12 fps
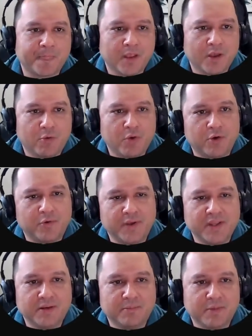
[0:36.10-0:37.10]
Well,
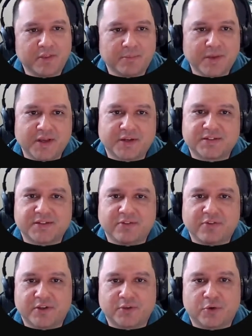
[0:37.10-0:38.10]
in mathematics, the
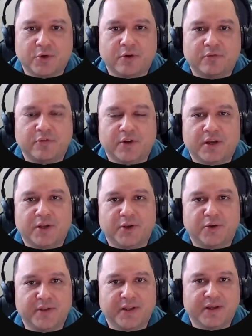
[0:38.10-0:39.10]
factorial of a
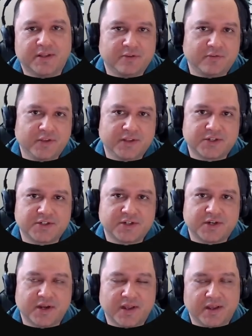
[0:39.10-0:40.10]
non-negative
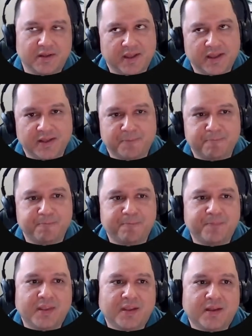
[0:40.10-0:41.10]
integer n,
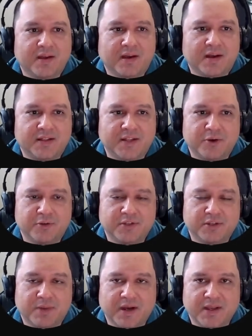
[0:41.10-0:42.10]

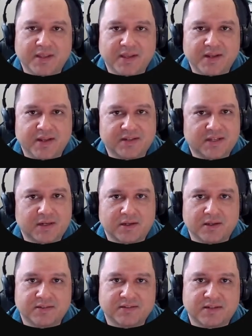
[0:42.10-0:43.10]
denoted by n
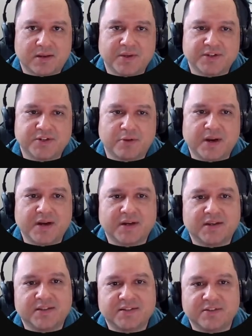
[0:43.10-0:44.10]
exclamation mark,
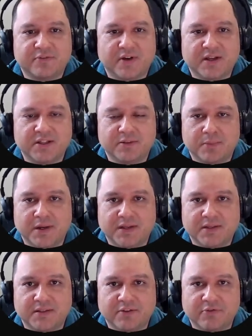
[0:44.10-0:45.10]
is defined
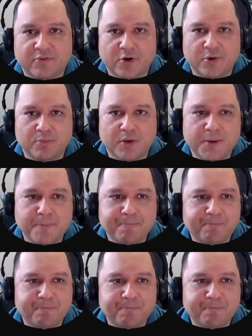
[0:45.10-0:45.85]
by the formula